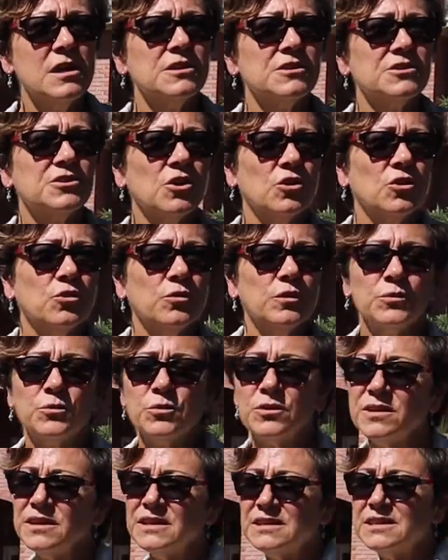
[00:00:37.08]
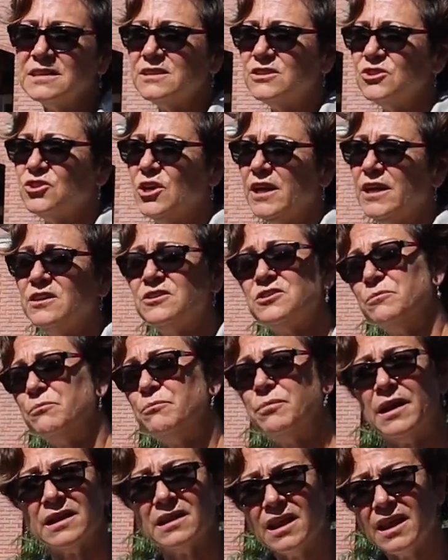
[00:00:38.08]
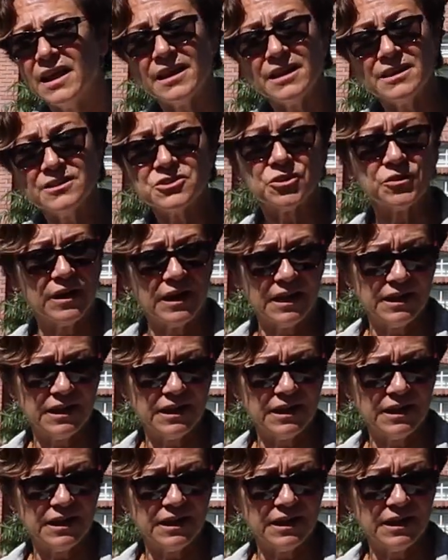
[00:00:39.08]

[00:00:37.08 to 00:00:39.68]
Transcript: So we really didn't change the bed lines or